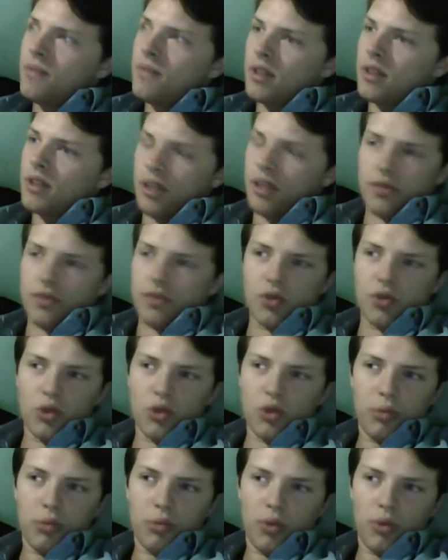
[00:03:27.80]
lots of
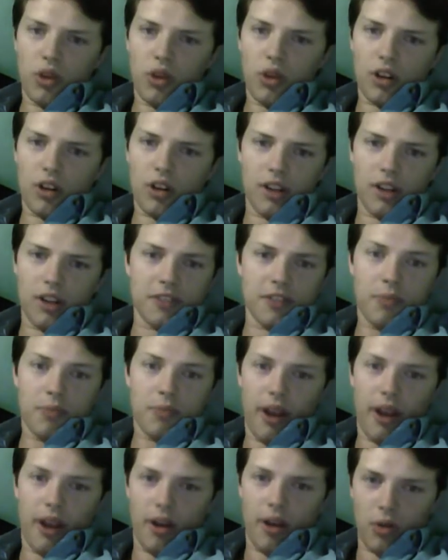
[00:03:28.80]
group work, lots of
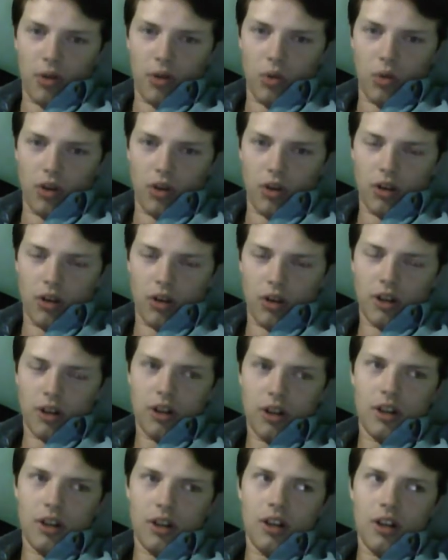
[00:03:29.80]
pair work,
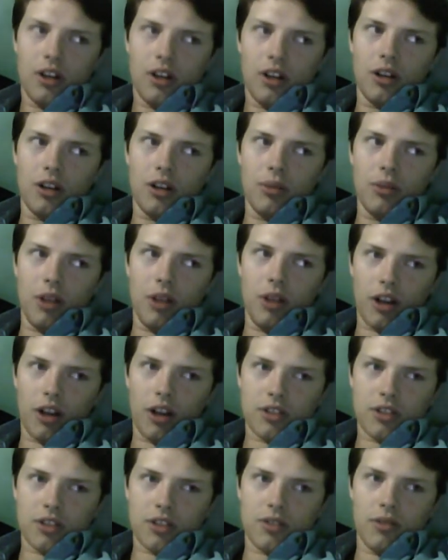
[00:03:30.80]

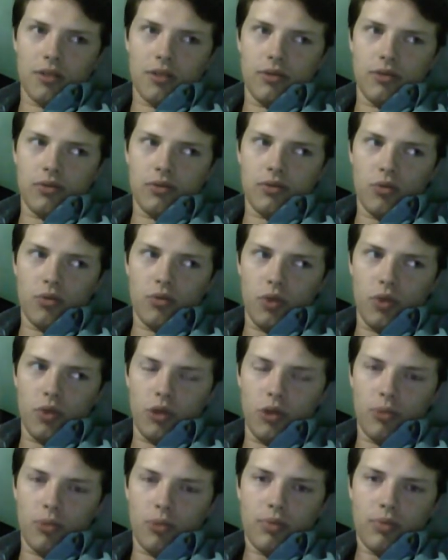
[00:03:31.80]
lots of
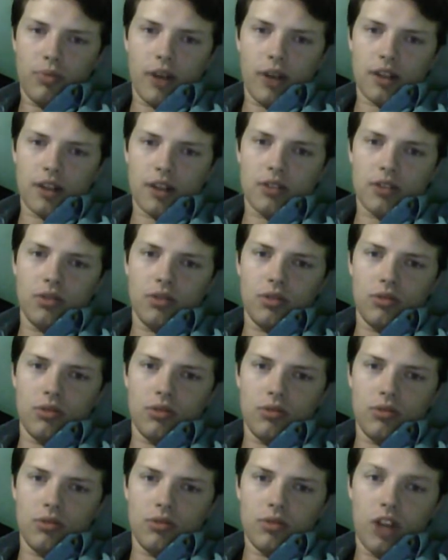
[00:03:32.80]
real practical
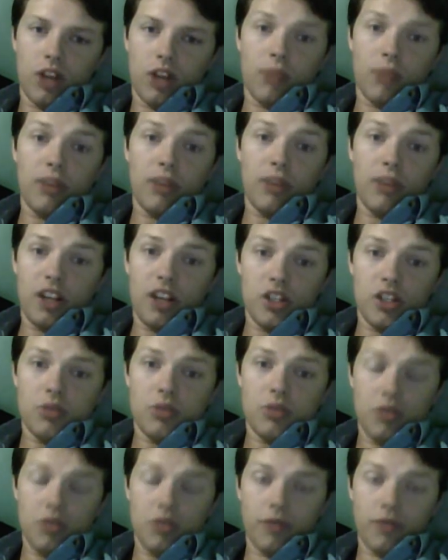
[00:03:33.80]

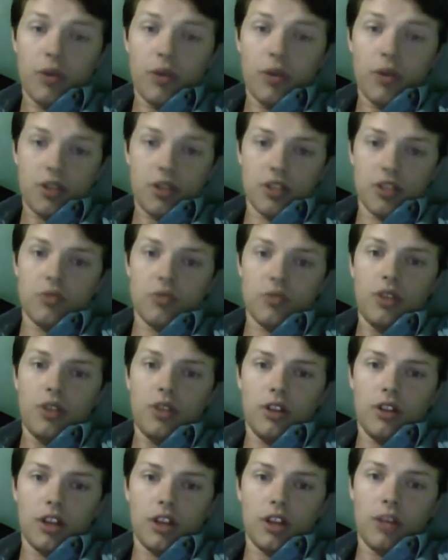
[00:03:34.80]
comprehension. The focus is
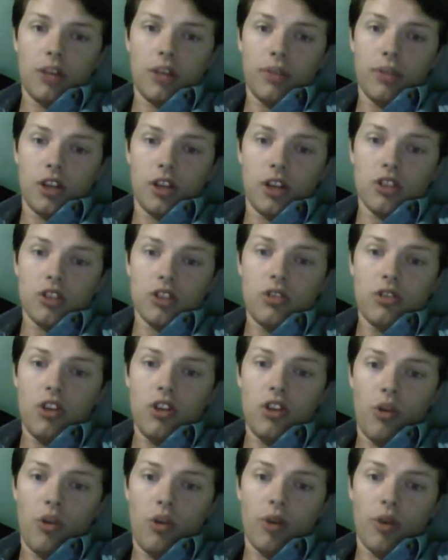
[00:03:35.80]
really on comprehension,
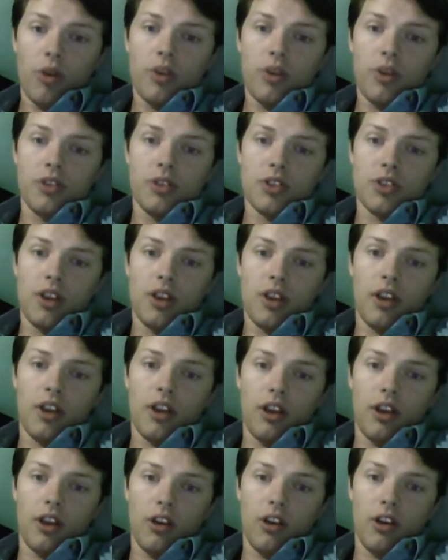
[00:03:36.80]
knowing what you're saying
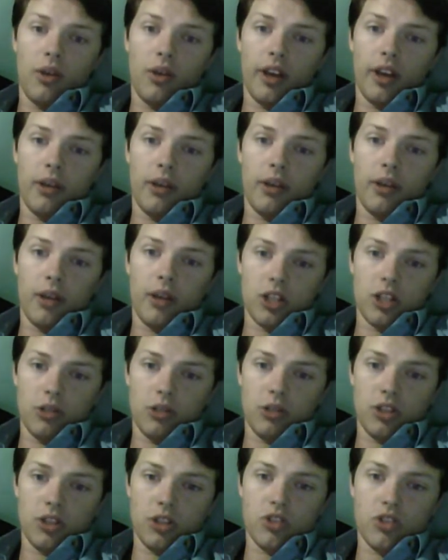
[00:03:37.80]
and knowing how to actually
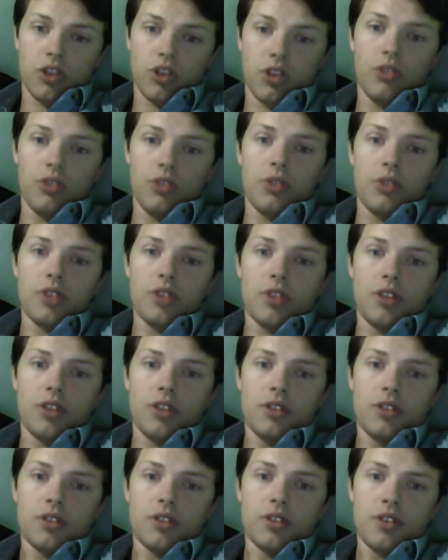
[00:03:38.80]
construct your own
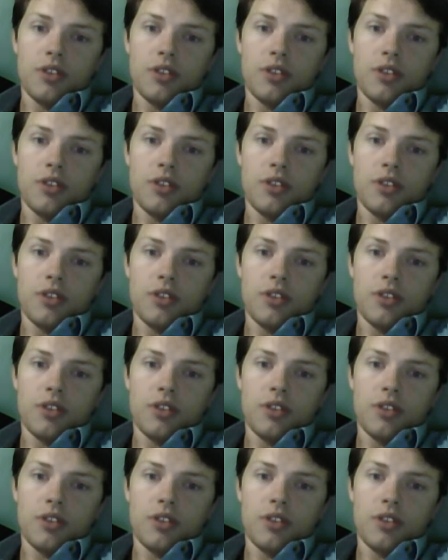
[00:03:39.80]
sentence,